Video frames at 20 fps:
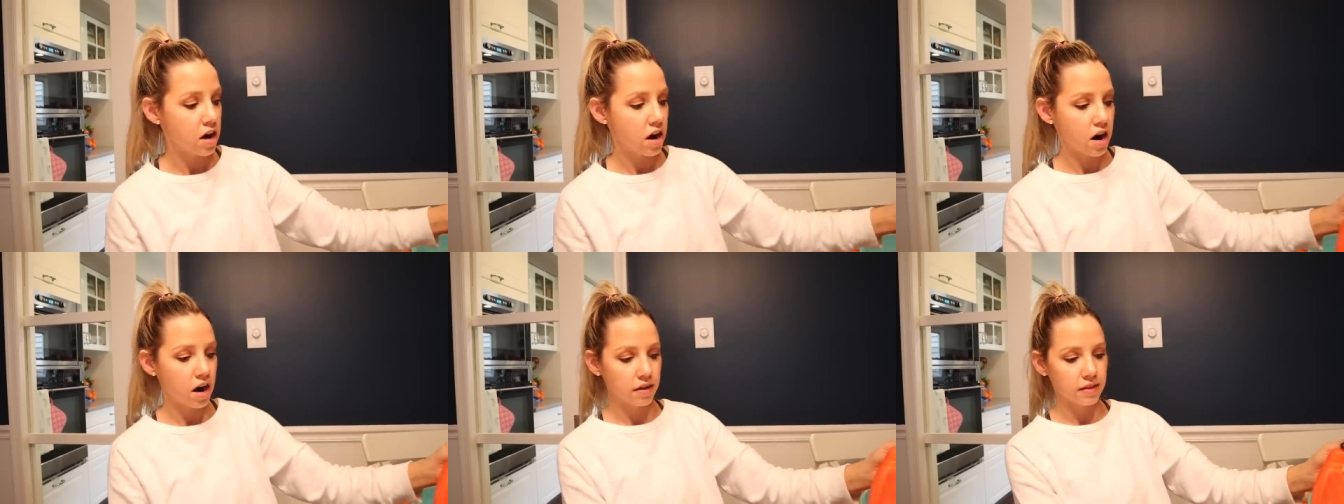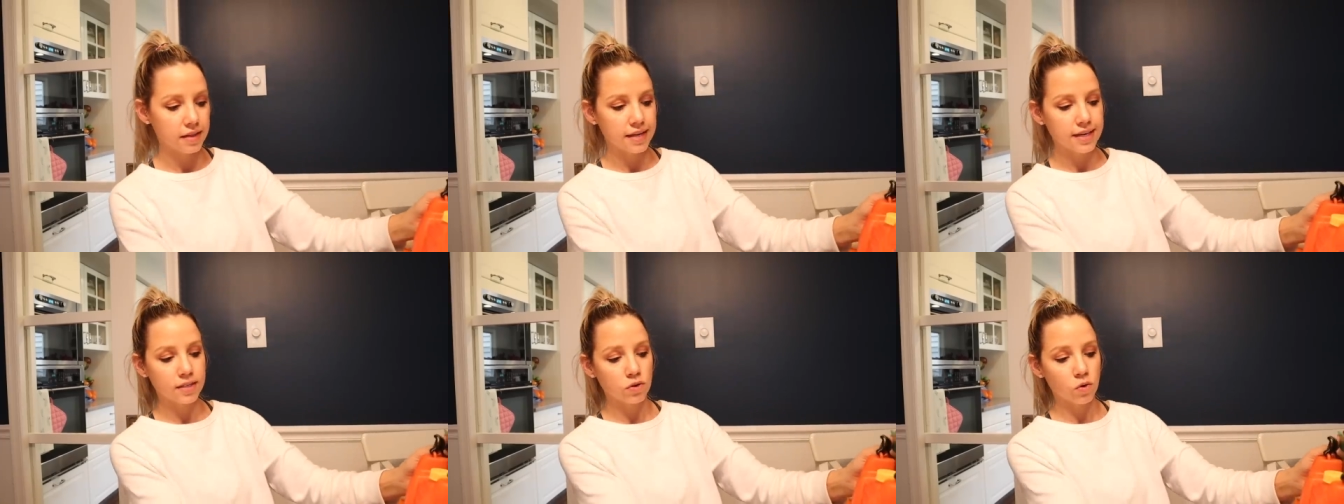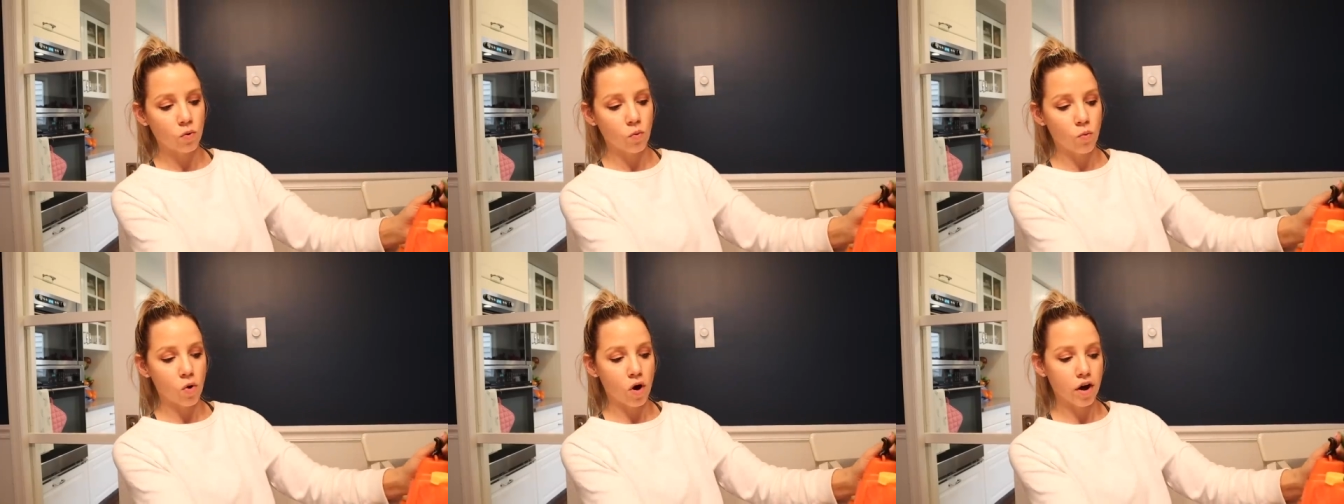are these
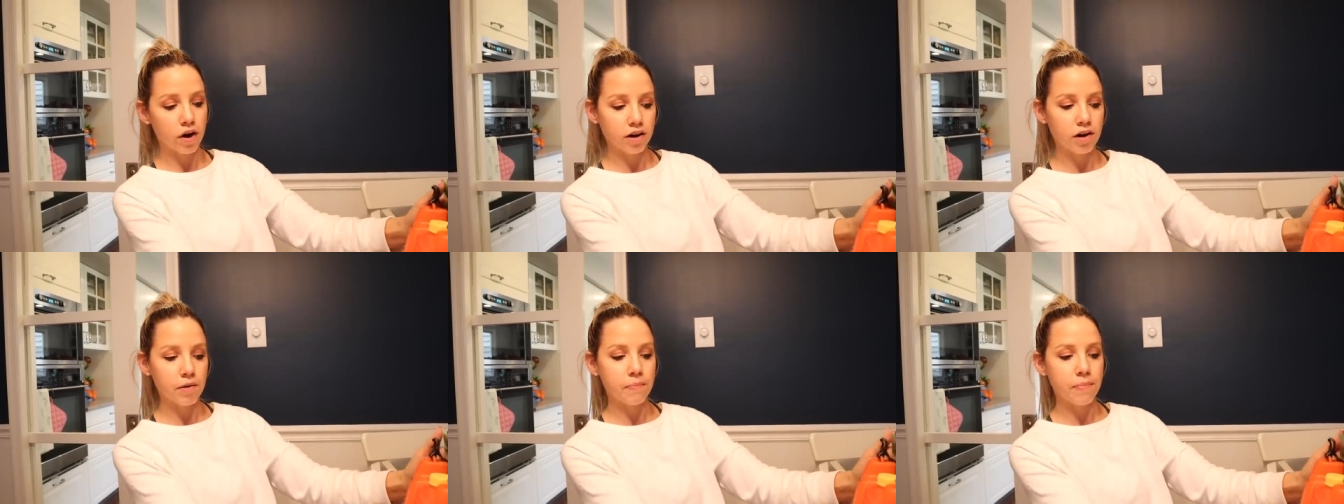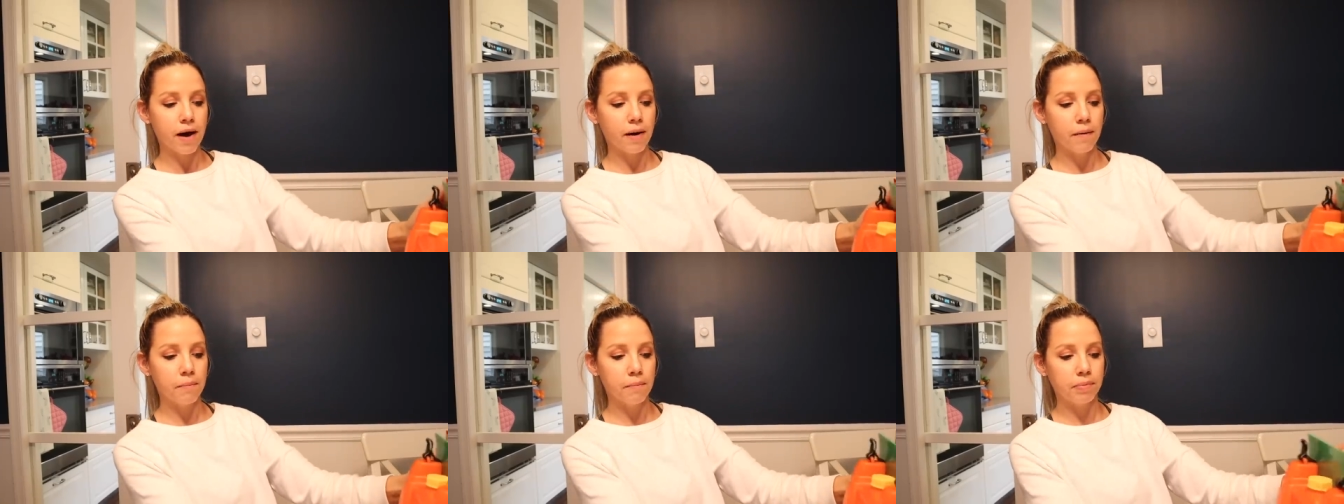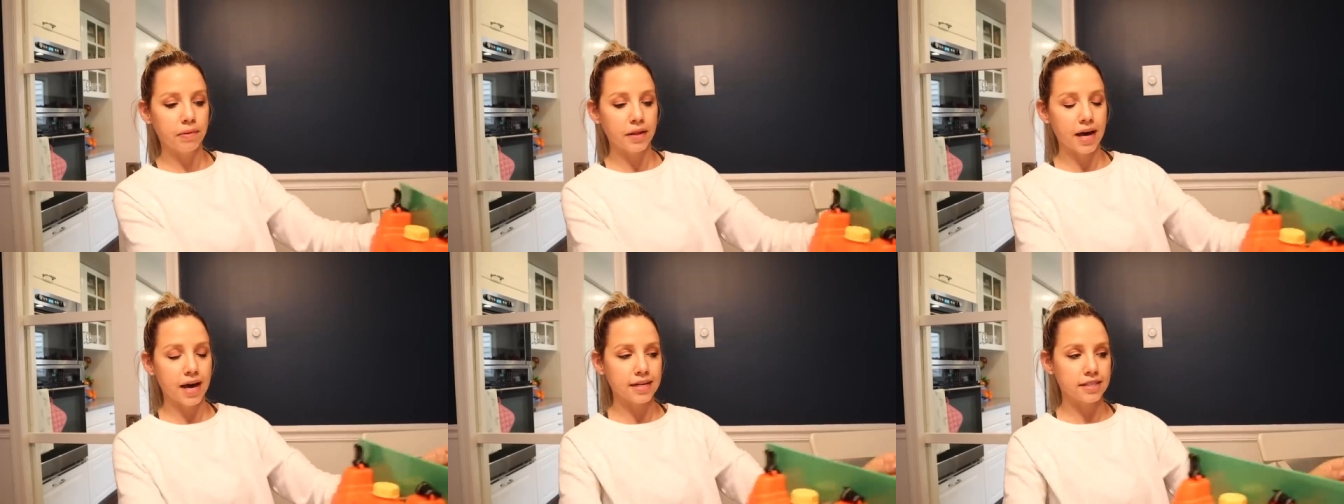water pump
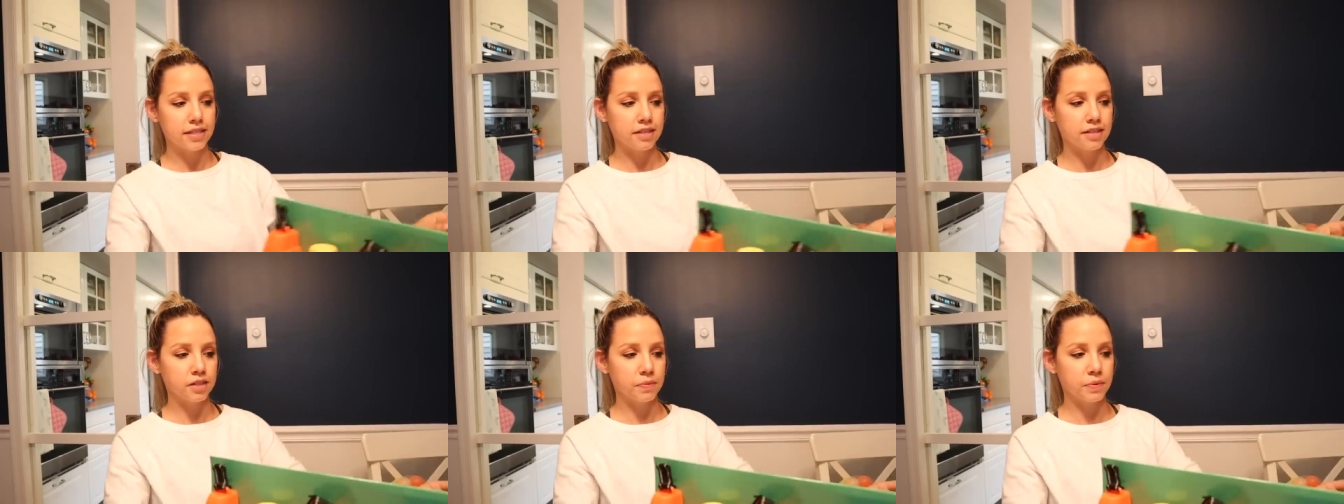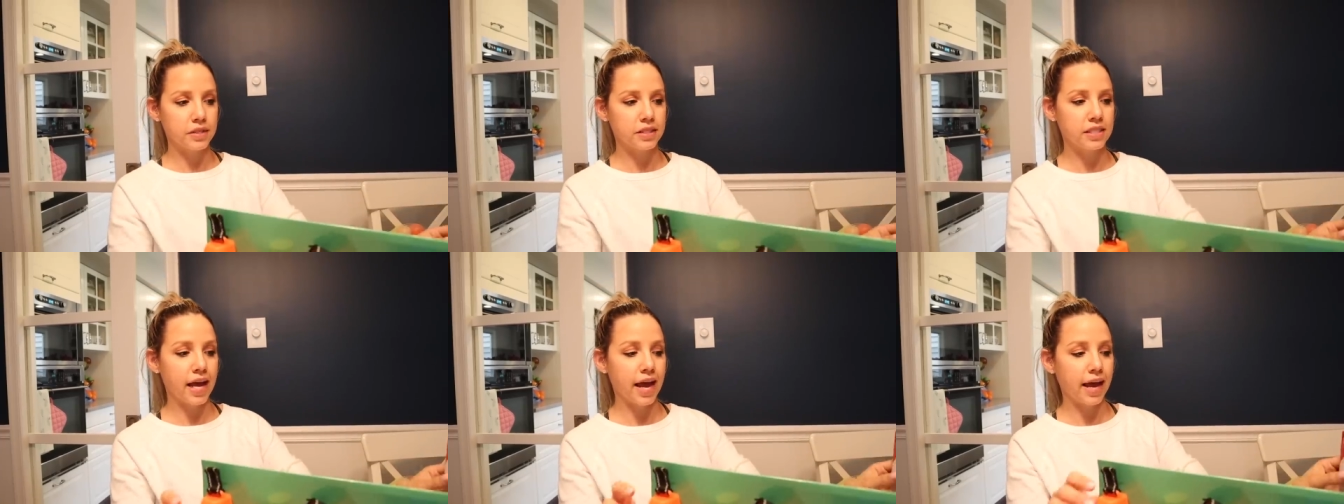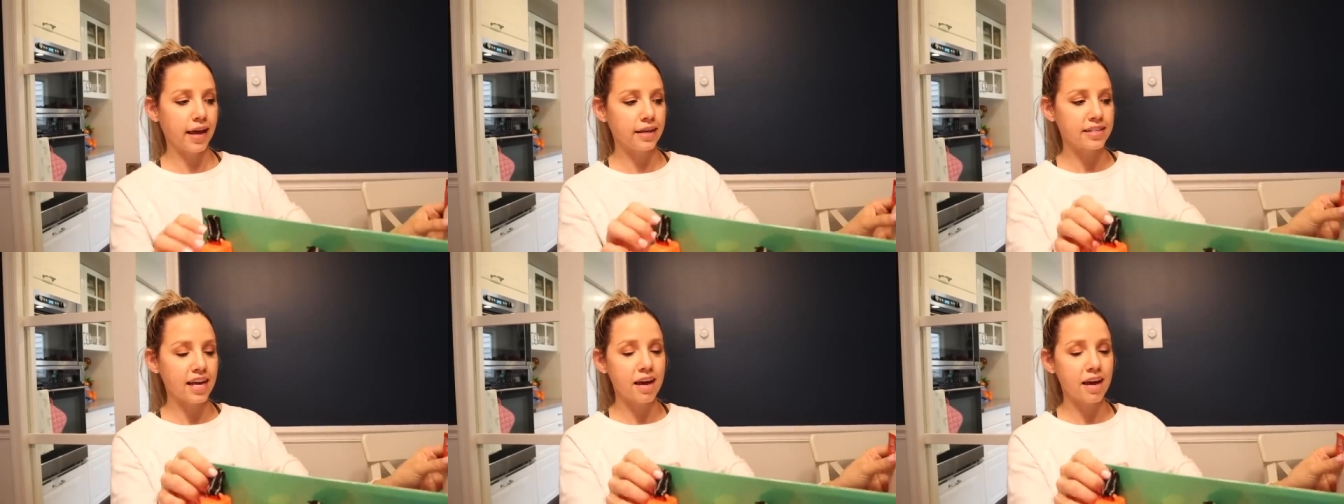blasters with tanks.